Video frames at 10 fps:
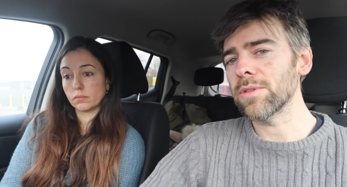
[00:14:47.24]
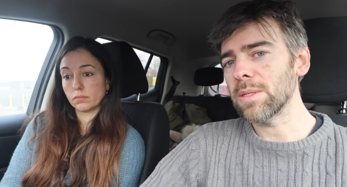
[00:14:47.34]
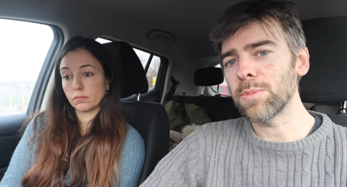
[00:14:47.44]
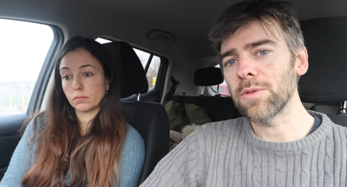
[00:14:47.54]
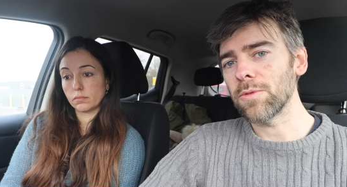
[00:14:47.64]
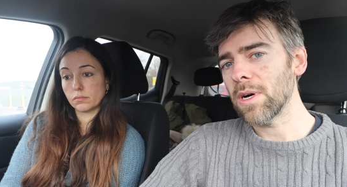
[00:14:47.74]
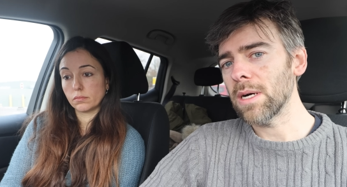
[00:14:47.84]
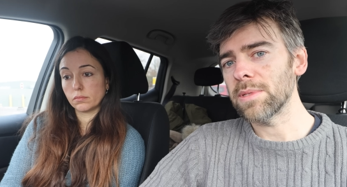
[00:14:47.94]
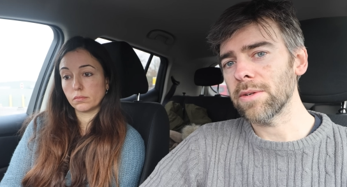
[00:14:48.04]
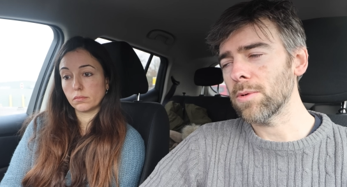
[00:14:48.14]
Speaker 1: doing these beautiful
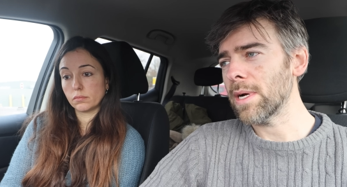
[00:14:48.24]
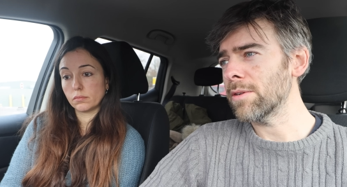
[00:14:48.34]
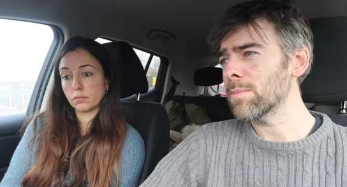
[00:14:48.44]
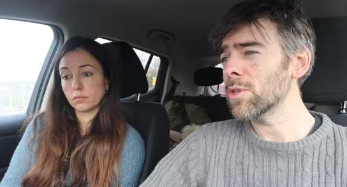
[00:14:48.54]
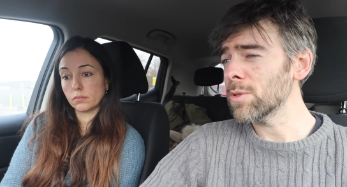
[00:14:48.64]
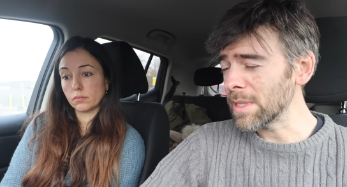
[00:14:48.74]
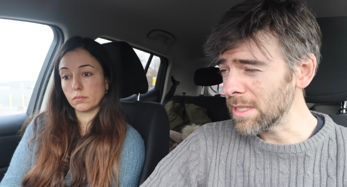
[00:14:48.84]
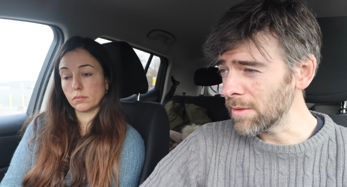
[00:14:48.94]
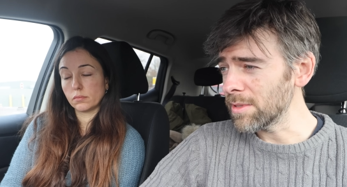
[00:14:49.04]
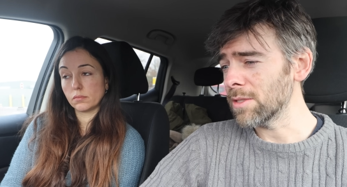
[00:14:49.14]
hubs everywhere, and motorway
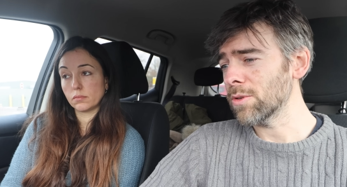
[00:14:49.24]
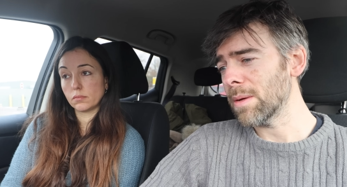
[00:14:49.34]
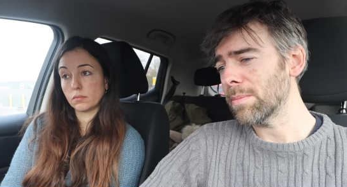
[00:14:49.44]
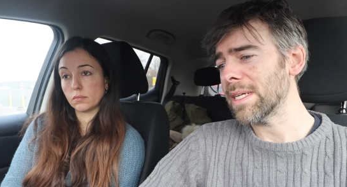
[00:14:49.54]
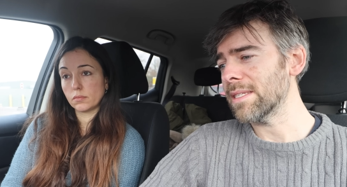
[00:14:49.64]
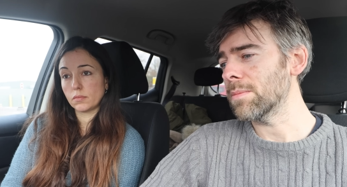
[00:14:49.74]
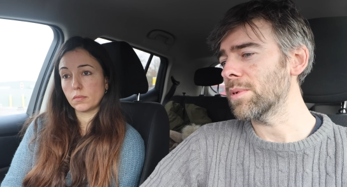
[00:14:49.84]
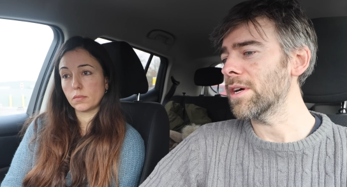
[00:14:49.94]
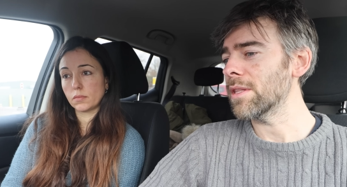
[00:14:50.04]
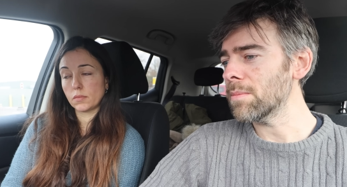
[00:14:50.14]
services will get better.
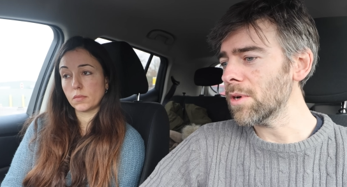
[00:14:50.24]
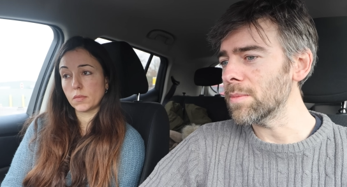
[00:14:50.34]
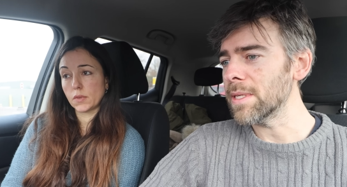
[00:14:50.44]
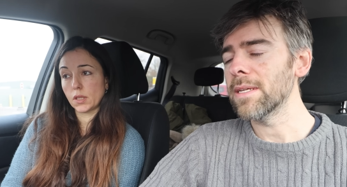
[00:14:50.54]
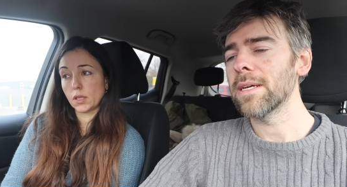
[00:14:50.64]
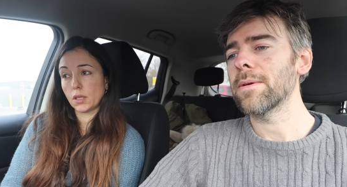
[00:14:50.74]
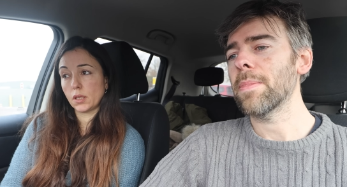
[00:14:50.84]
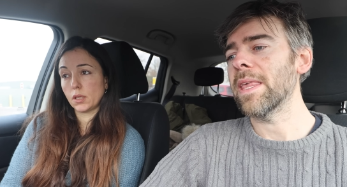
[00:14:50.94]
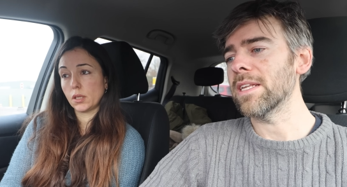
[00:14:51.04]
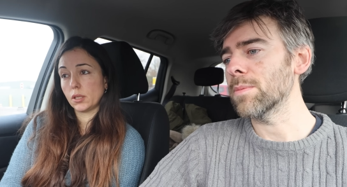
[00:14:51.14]
But at the moment,
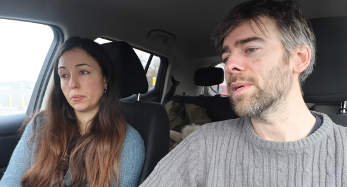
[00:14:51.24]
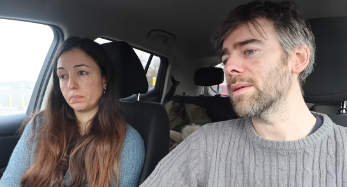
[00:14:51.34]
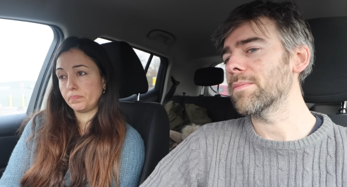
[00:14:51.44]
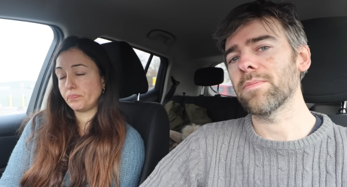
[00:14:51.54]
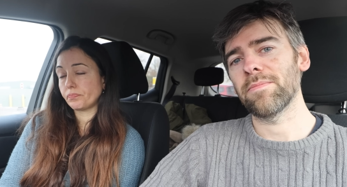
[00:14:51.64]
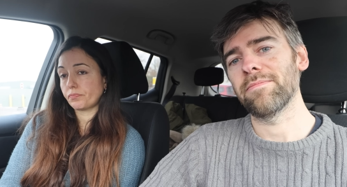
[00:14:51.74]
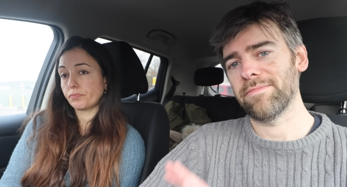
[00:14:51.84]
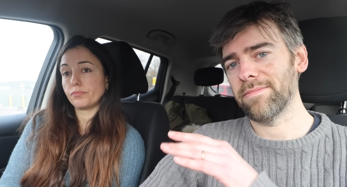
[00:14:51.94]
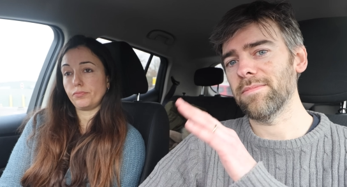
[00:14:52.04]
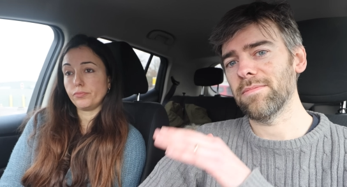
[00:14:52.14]
it's a bit
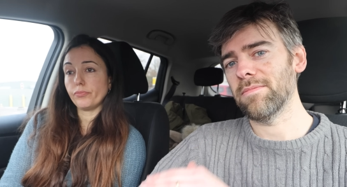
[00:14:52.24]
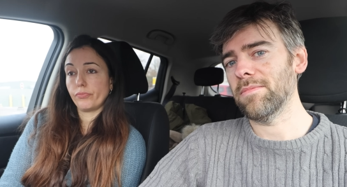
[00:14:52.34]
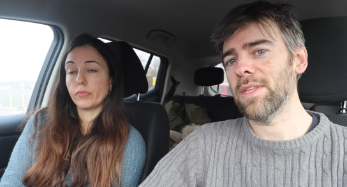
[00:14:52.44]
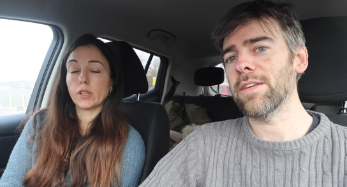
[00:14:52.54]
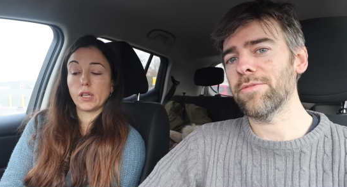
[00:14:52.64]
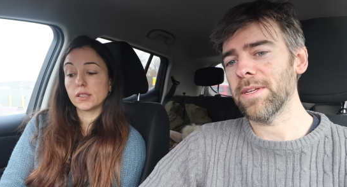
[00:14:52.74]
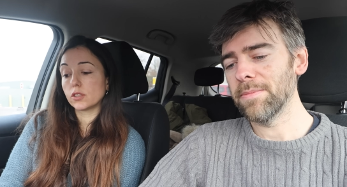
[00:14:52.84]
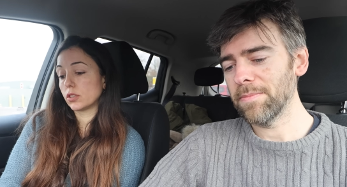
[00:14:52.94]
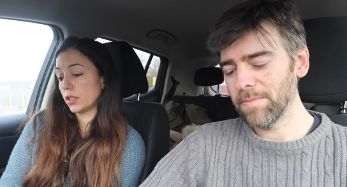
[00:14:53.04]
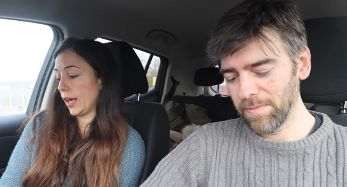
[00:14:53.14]

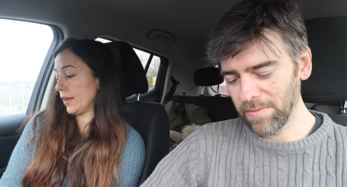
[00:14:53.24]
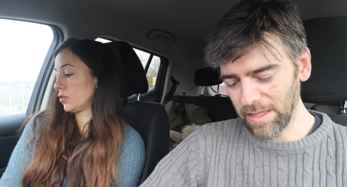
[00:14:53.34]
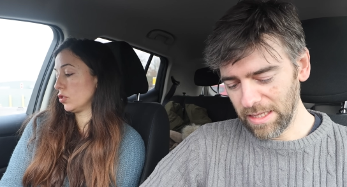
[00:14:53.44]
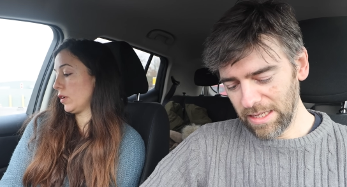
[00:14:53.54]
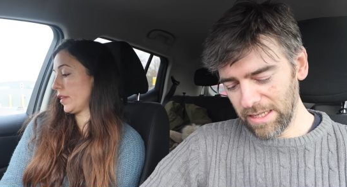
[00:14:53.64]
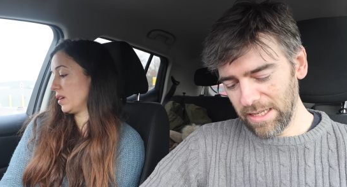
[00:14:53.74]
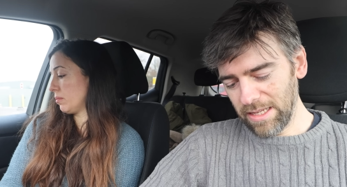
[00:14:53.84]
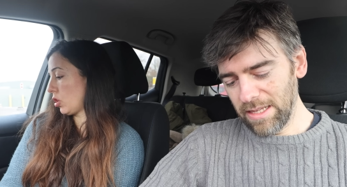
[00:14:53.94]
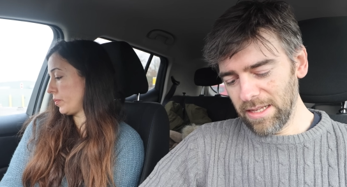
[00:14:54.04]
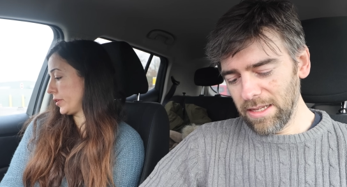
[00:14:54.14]
iffy.
Speaker 2: Yeah. So at the
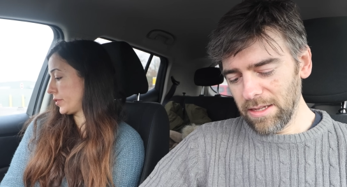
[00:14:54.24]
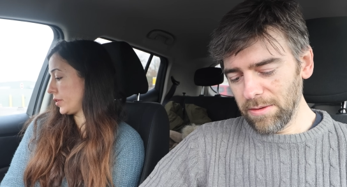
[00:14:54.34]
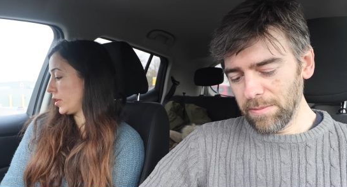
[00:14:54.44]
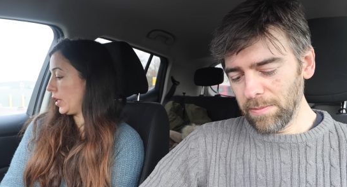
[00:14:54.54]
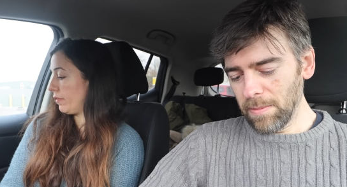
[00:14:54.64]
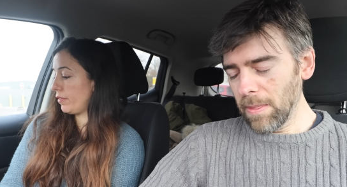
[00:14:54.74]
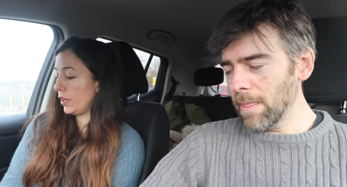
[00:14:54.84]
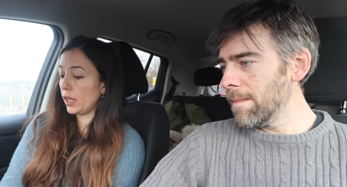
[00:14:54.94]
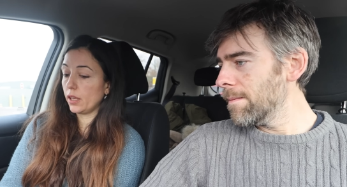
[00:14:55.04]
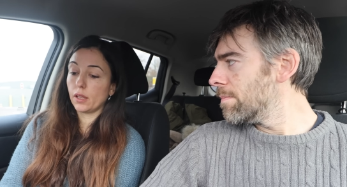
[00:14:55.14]
moment,
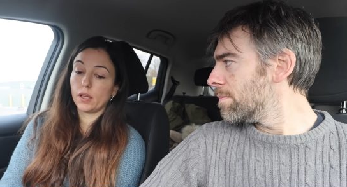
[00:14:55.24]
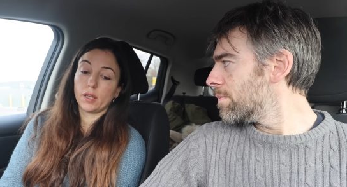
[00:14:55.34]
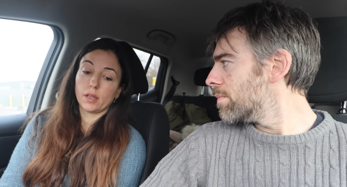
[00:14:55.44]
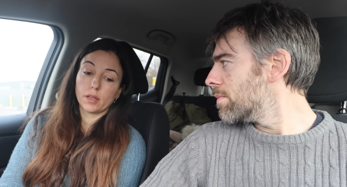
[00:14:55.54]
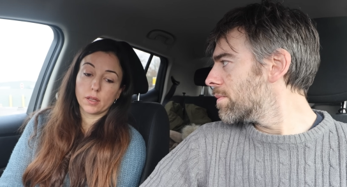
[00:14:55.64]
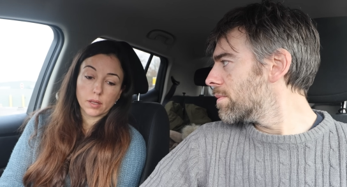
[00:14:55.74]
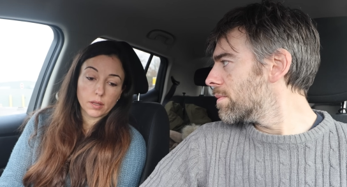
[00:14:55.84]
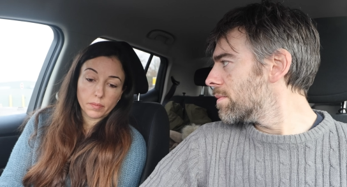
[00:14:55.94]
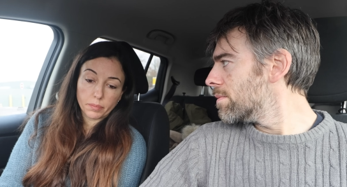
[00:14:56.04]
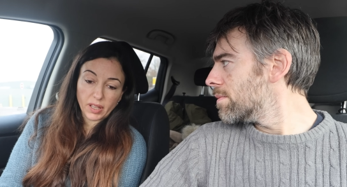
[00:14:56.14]
EV
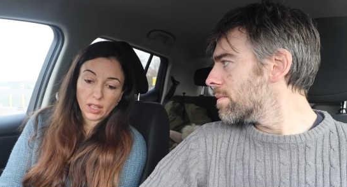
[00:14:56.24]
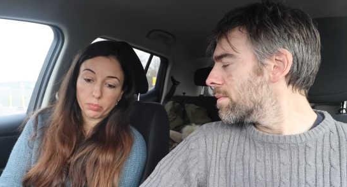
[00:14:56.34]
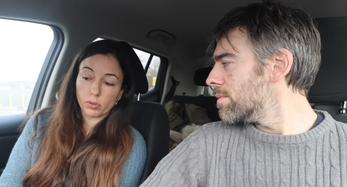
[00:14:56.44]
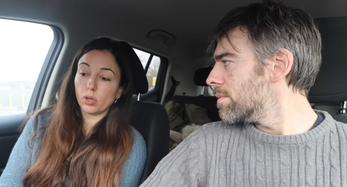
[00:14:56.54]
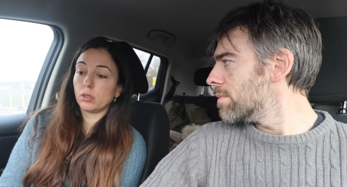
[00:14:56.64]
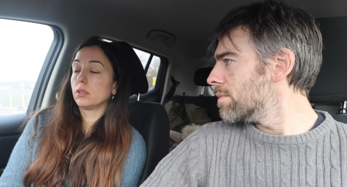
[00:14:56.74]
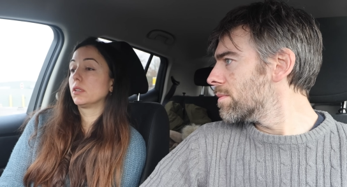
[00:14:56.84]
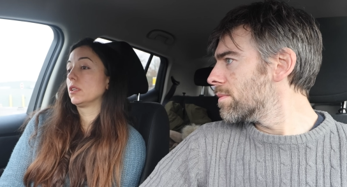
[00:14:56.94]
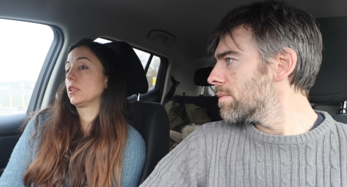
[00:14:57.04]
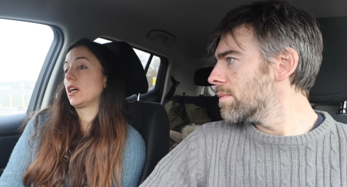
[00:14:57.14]
people
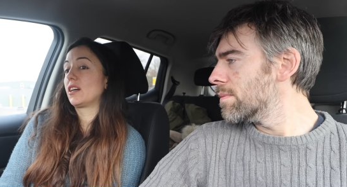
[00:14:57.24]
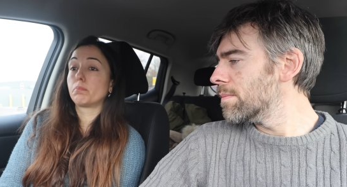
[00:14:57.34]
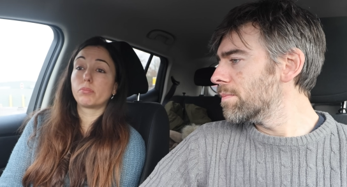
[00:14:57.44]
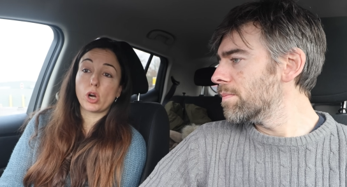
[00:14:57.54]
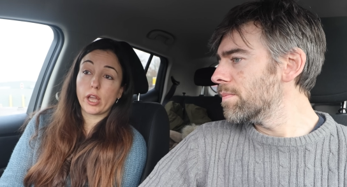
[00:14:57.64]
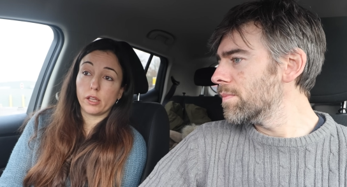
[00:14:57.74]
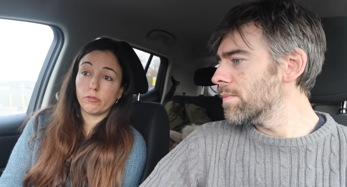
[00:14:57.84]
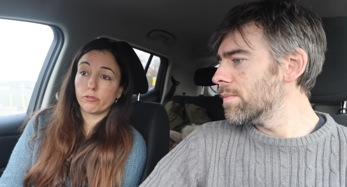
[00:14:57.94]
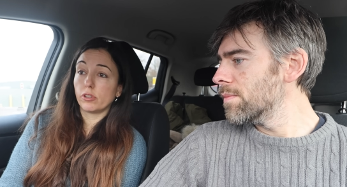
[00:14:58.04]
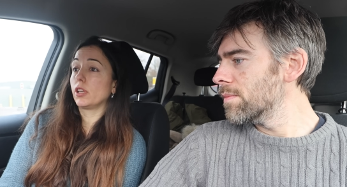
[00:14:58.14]
are
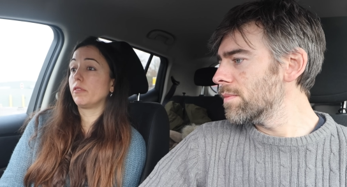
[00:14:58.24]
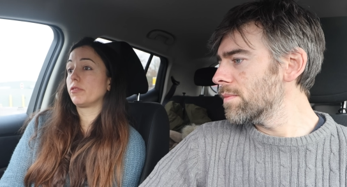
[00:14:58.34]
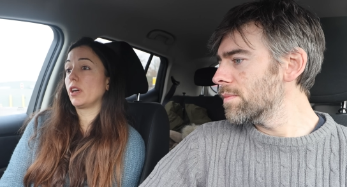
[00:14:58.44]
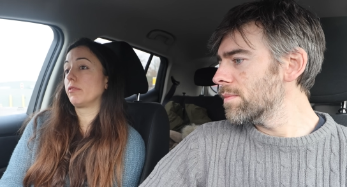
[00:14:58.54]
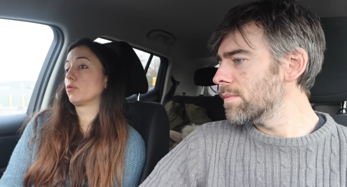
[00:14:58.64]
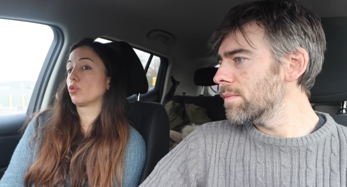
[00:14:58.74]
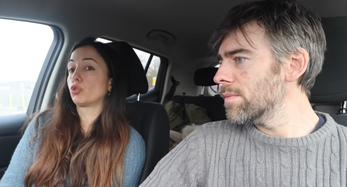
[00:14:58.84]
brave if they have to